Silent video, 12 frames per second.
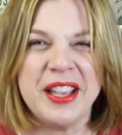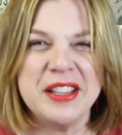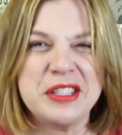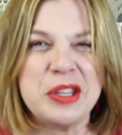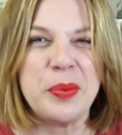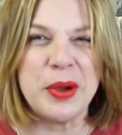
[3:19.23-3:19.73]

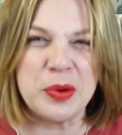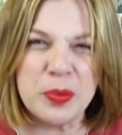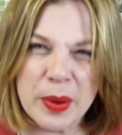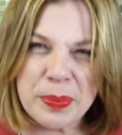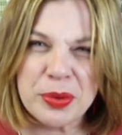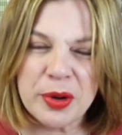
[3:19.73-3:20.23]
because the wind
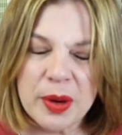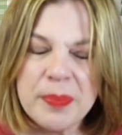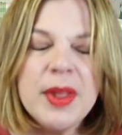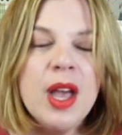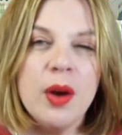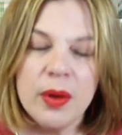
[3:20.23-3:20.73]
would whip through
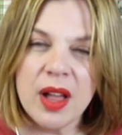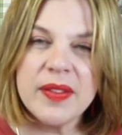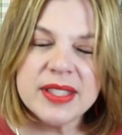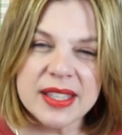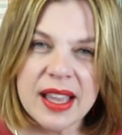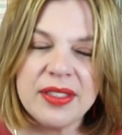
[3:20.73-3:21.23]
them. Well,
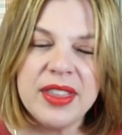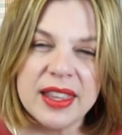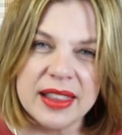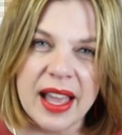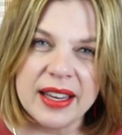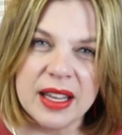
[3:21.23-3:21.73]
obviously a
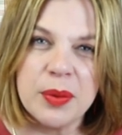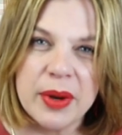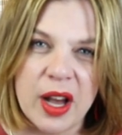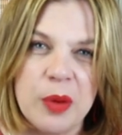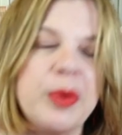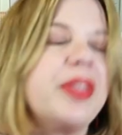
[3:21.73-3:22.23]
thin lining
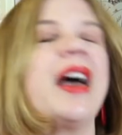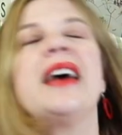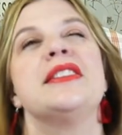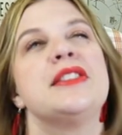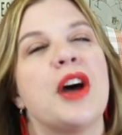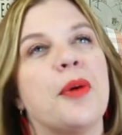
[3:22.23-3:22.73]
would help with
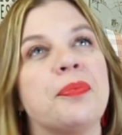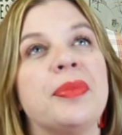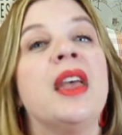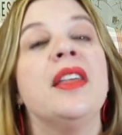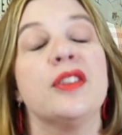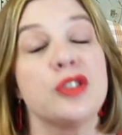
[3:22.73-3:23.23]
that. So
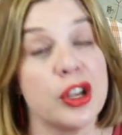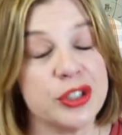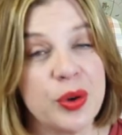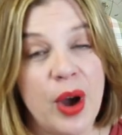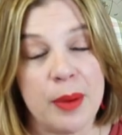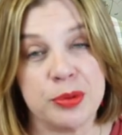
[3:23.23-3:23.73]
there's
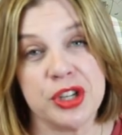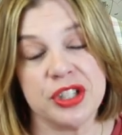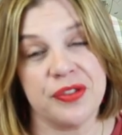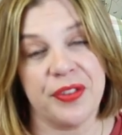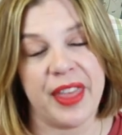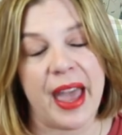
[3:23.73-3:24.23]
also
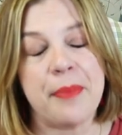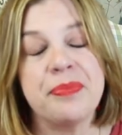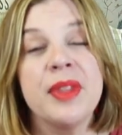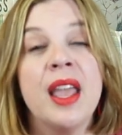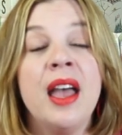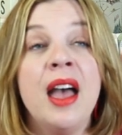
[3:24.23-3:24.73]
options for that.
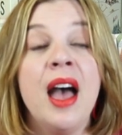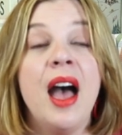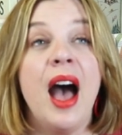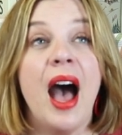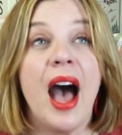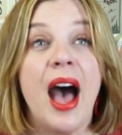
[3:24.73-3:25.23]

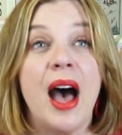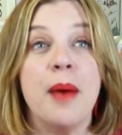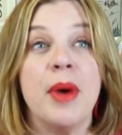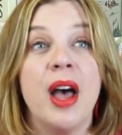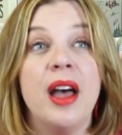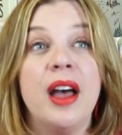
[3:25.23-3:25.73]

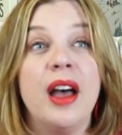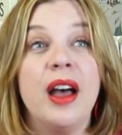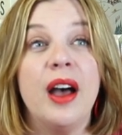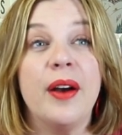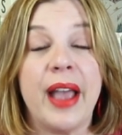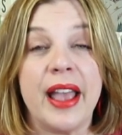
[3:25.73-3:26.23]
Um,
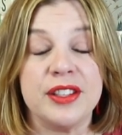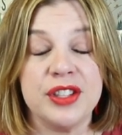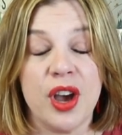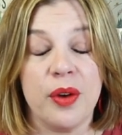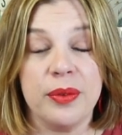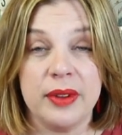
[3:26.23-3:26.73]
okay,
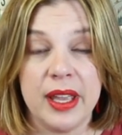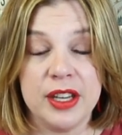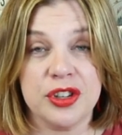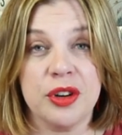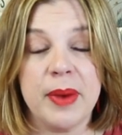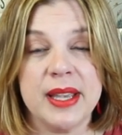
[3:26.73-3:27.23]
so
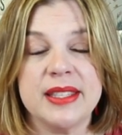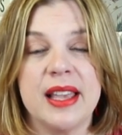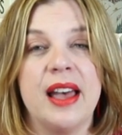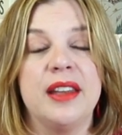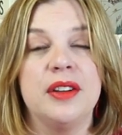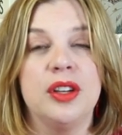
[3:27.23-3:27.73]
enter my
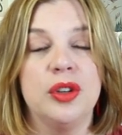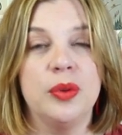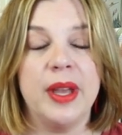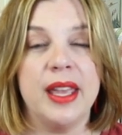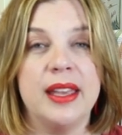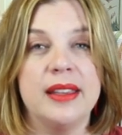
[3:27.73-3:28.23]
son
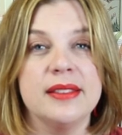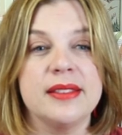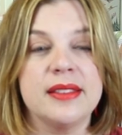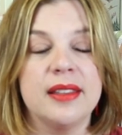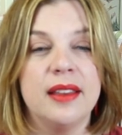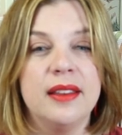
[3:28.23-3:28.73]
who
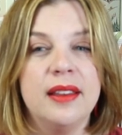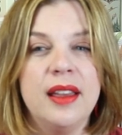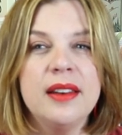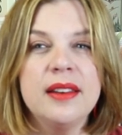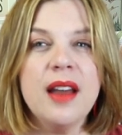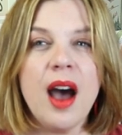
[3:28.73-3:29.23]
is
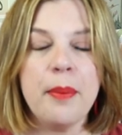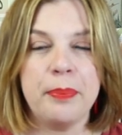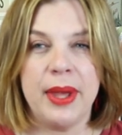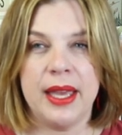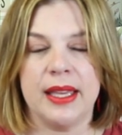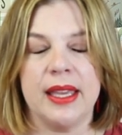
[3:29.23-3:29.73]

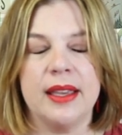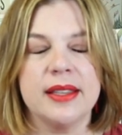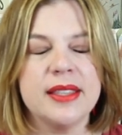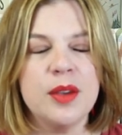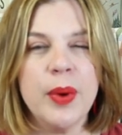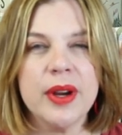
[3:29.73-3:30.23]
not picky
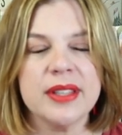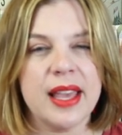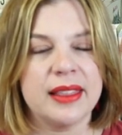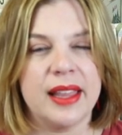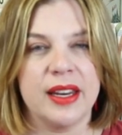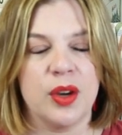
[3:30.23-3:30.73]
because he wears
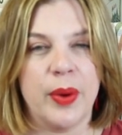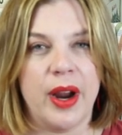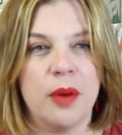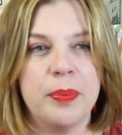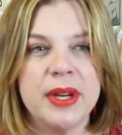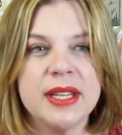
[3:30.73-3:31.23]
athletic
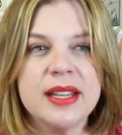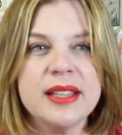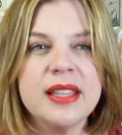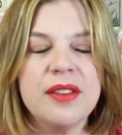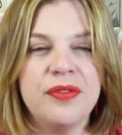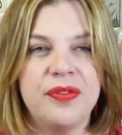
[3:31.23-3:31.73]
wear, but he
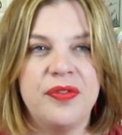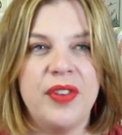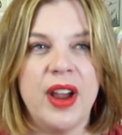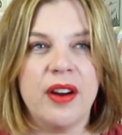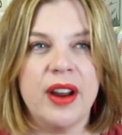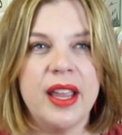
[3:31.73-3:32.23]
does have
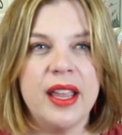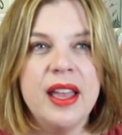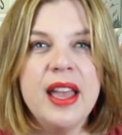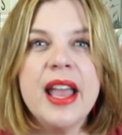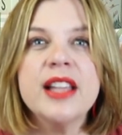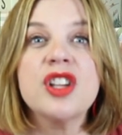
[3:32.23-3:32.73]
very,
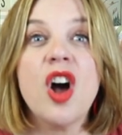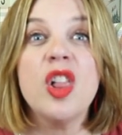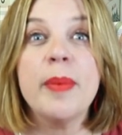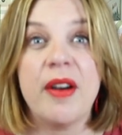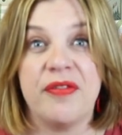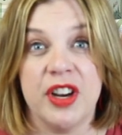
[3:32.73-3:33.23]
it's
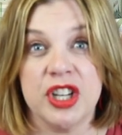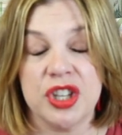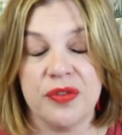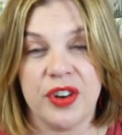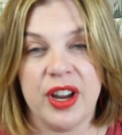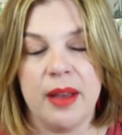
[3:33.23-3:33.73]
all about
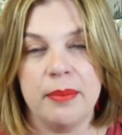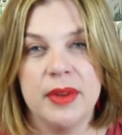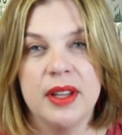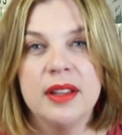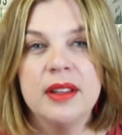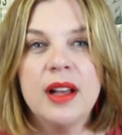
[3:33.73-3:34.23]
function for him
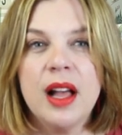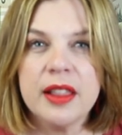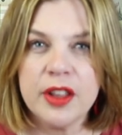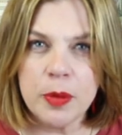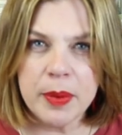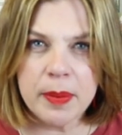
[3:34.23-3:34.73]
a
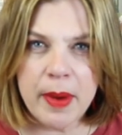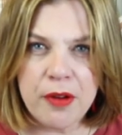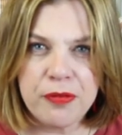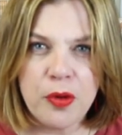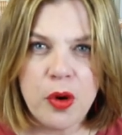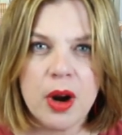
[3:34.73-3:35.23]
little bit
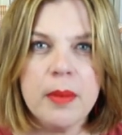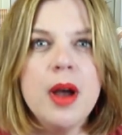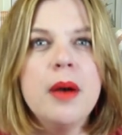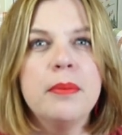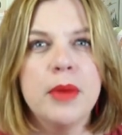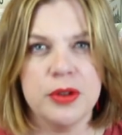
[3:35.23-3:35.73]
about
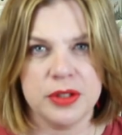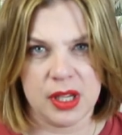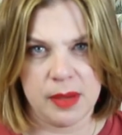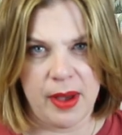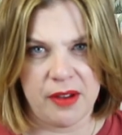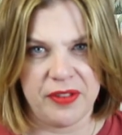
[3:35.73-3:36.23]
form,
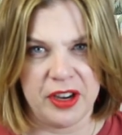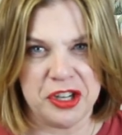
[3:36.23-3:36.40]
mostly about